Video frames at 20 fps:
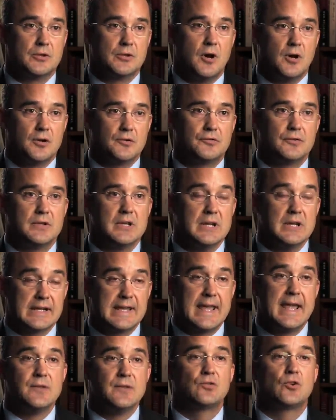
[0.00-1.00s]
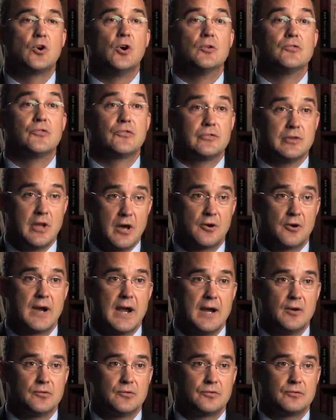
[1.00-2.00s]
Clause in a case called
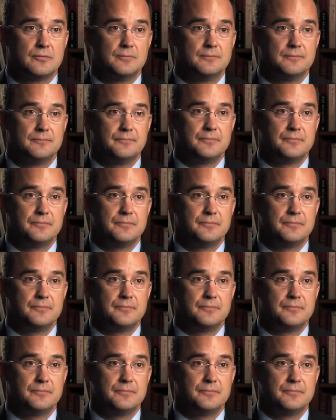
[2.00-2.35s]
Slaughterhouse.